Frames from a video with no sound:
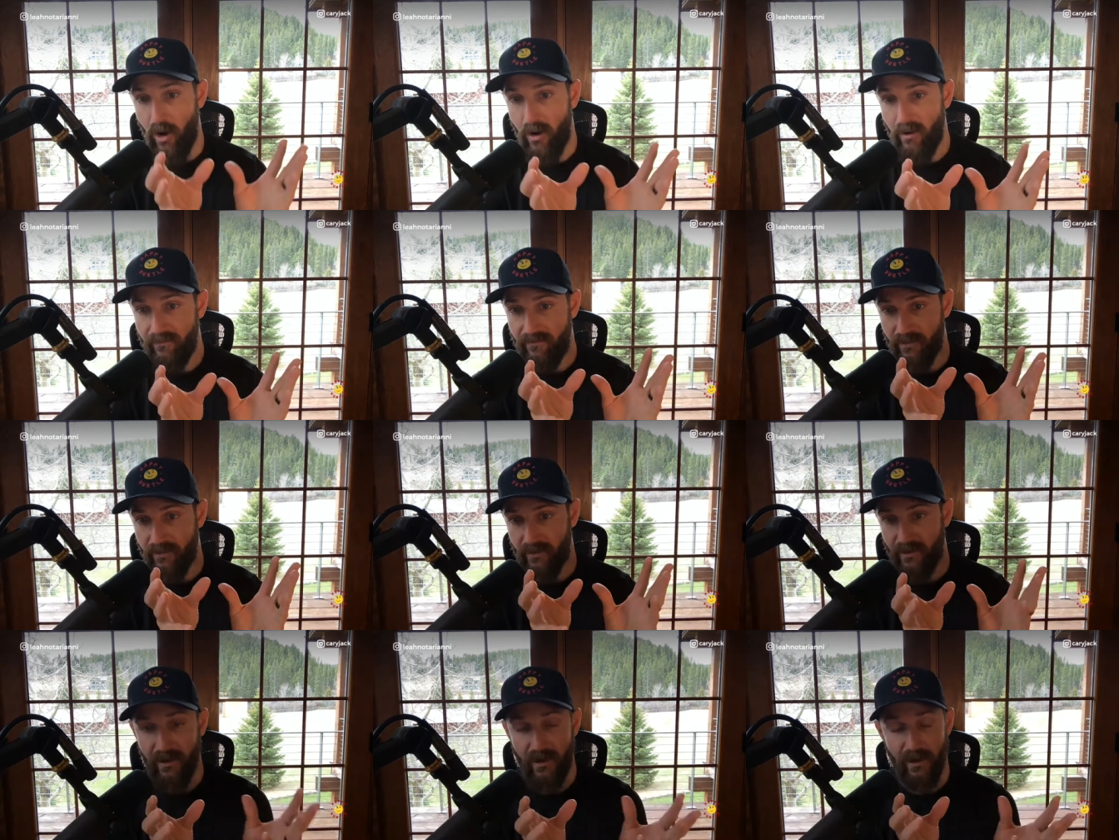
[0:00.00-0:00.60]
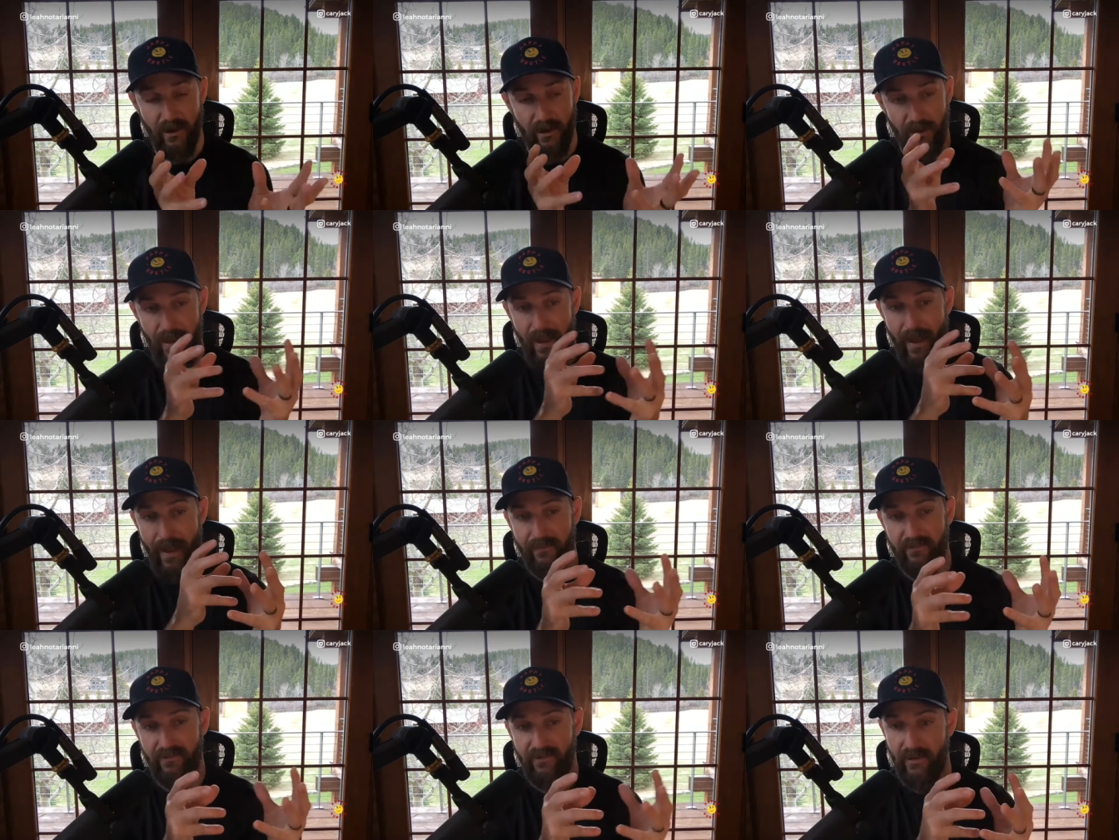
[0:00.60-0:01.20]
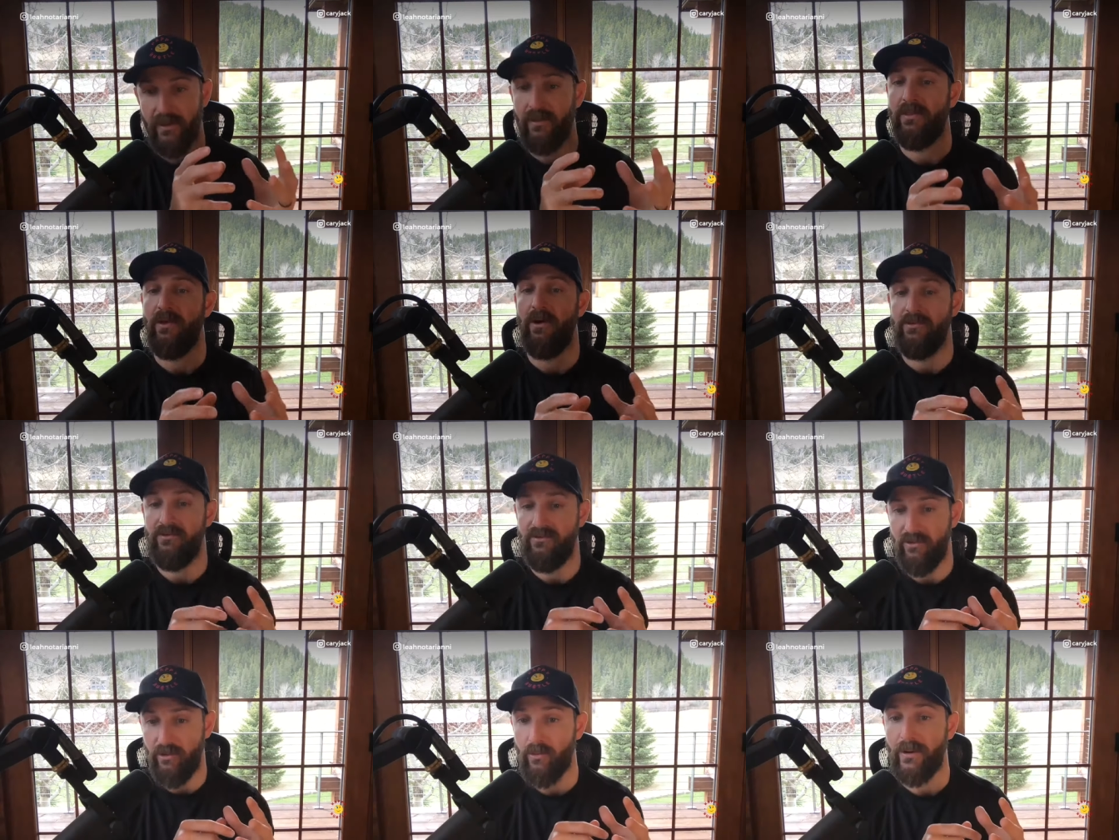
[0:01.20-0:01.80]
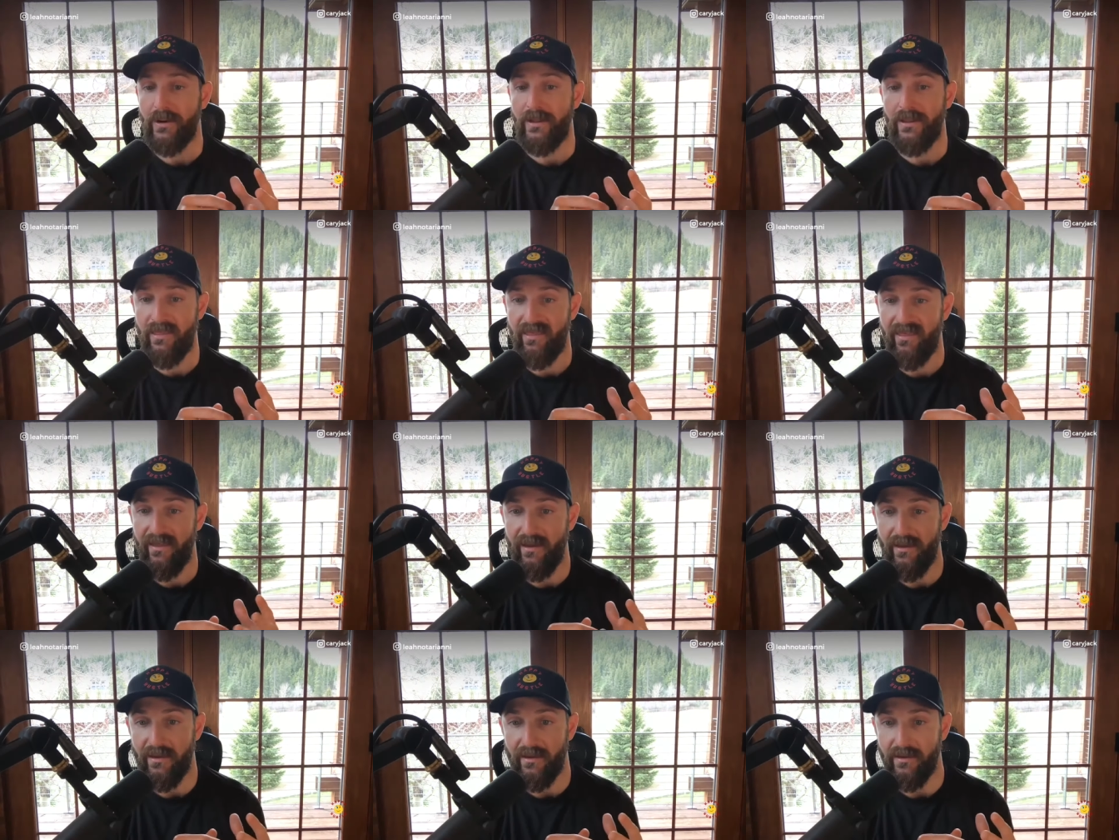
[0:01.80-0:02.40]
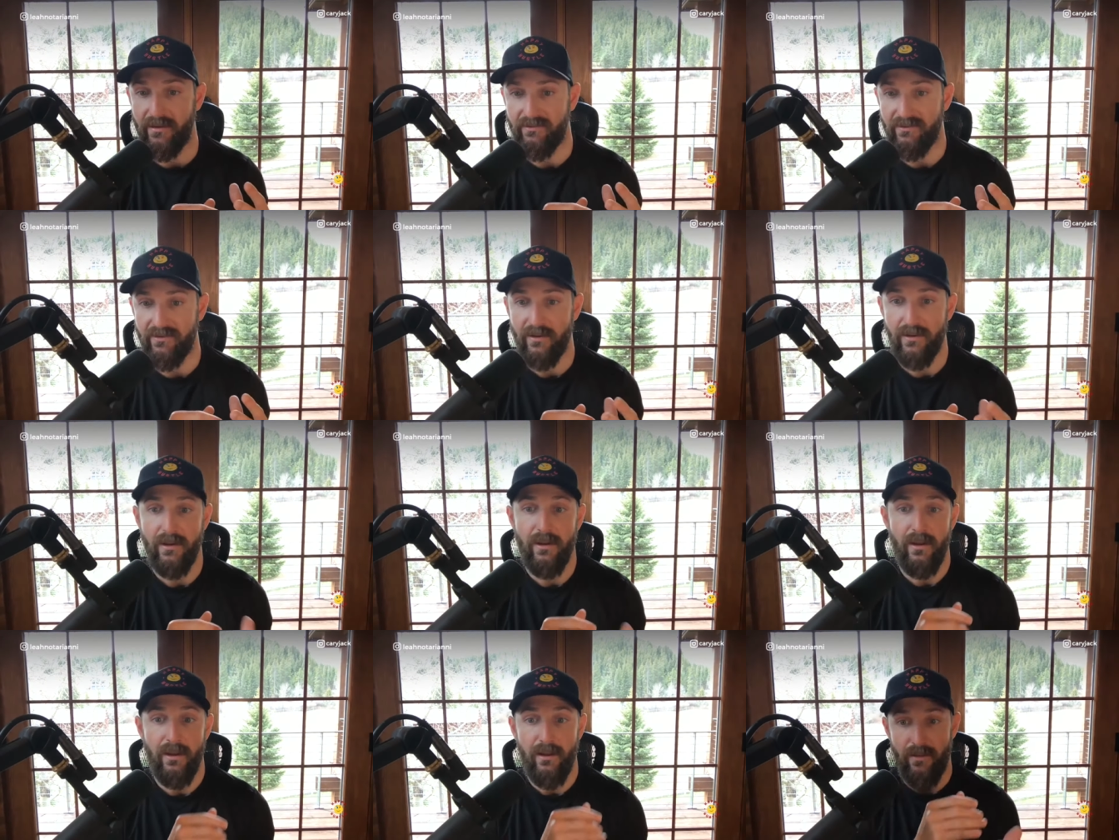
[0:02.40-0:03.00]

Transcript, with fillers: offer can encapsulate those three things